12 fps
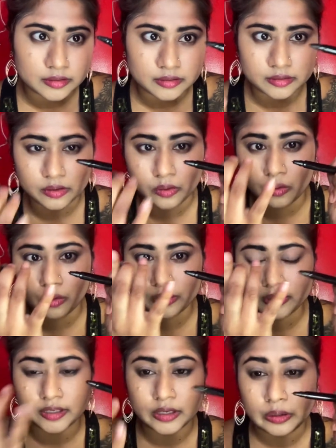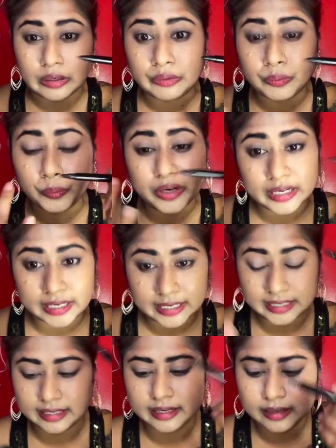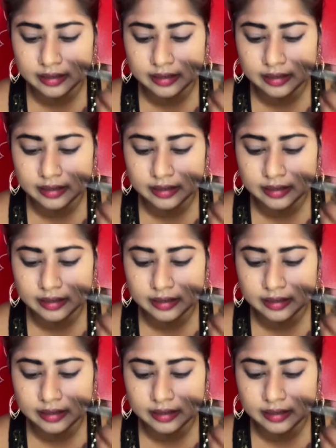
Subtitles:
the whole thing went in.